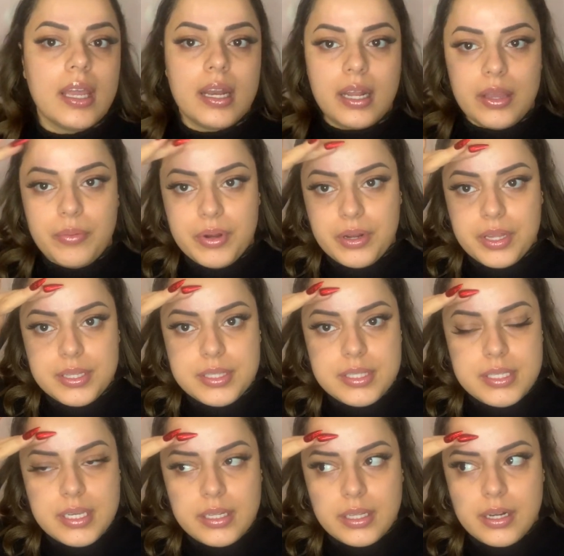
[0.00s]
and I wear
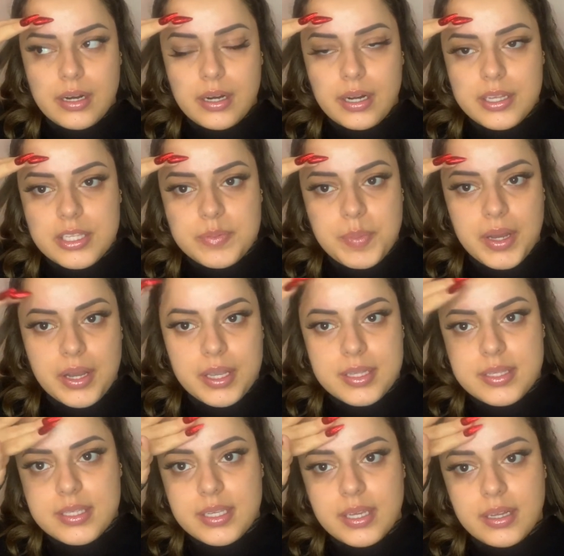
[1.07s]
concealer and I spot
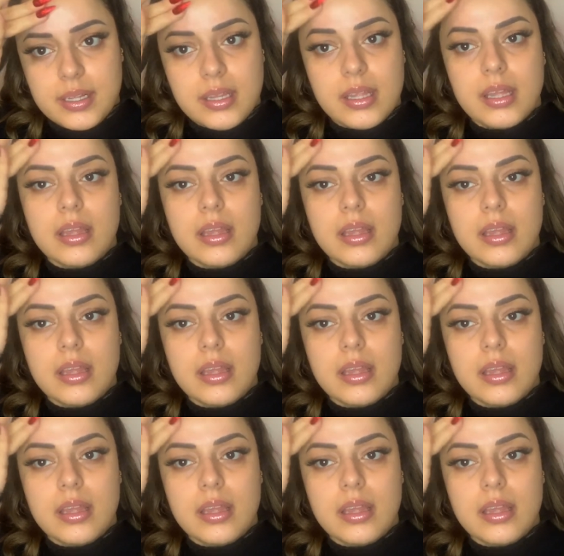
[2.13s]
conceal,